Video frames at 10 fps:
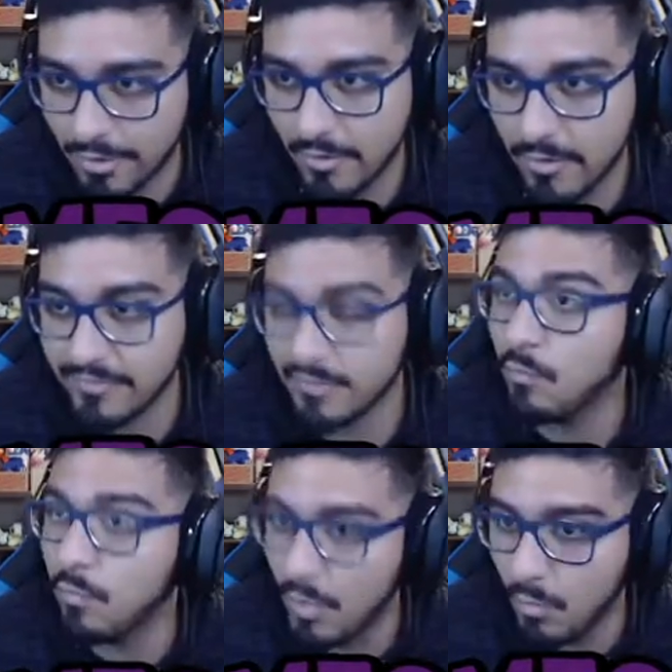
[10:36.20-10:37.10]
and I was like,
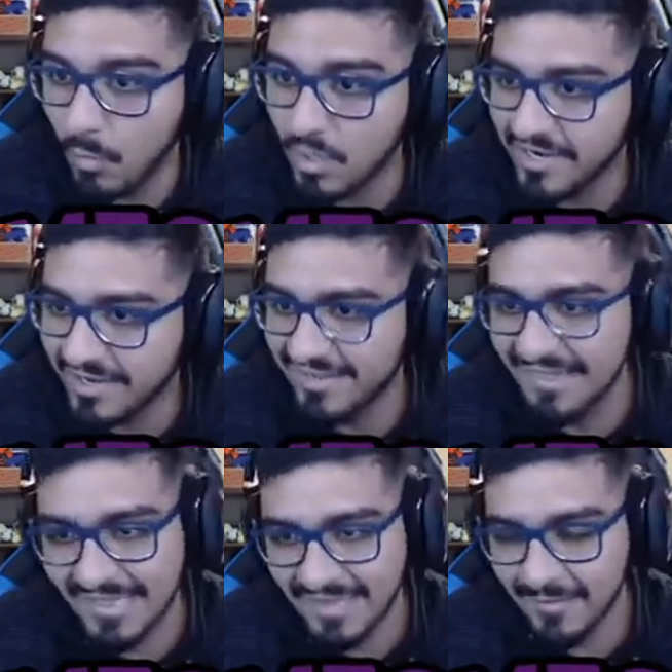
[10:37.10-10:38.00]
whoa.
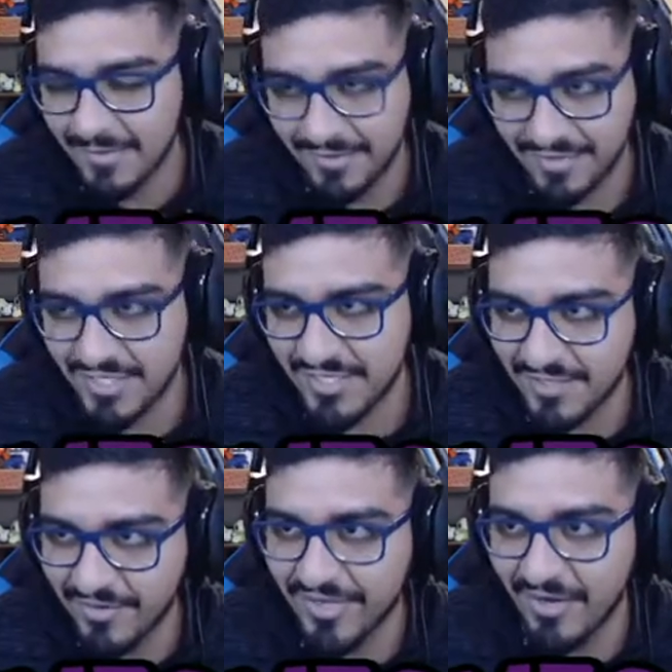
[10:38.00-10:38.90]
That's it's a
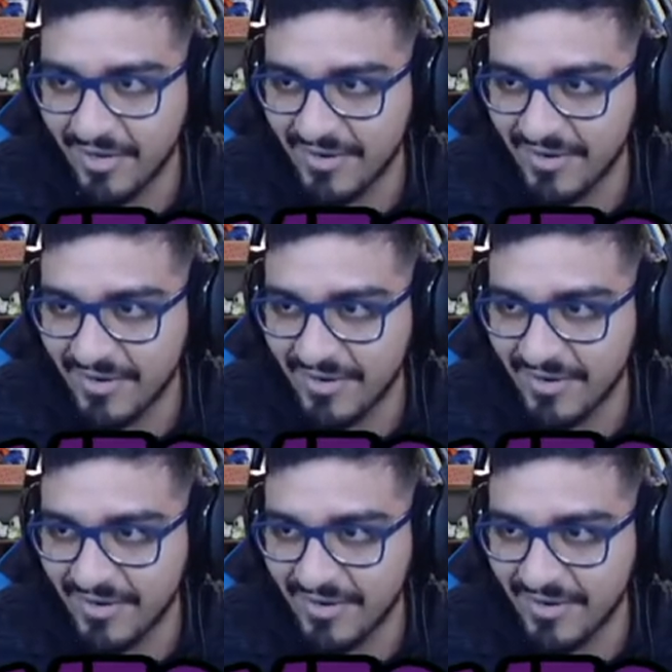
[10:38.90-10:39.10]
Ludicolo.